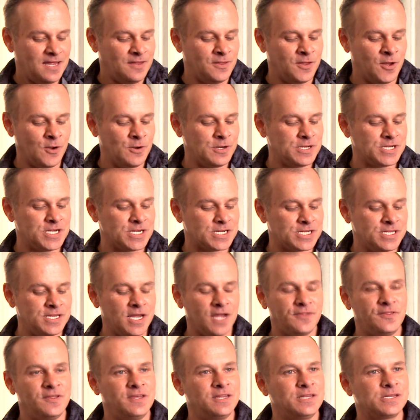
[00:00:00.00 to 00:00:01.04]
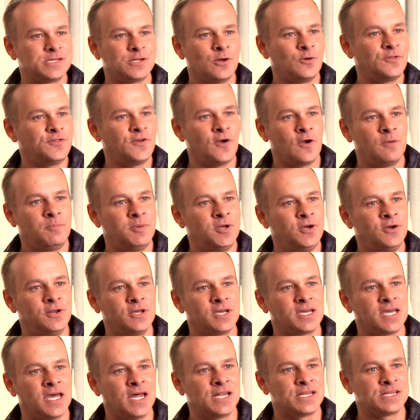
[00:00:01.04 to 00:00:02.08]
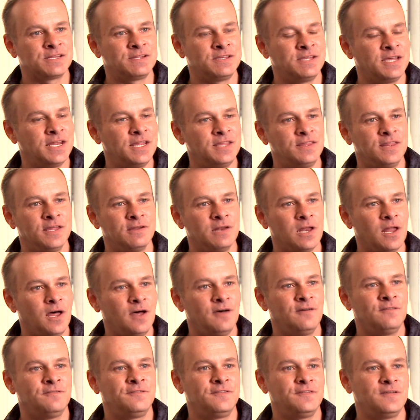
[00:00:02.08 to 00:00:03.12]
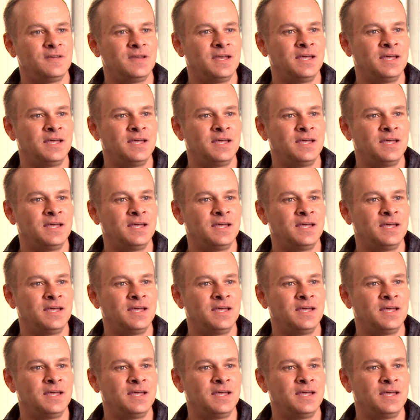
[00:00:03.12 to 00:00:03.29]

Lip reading: there's just nothing so therapeutic as getting the love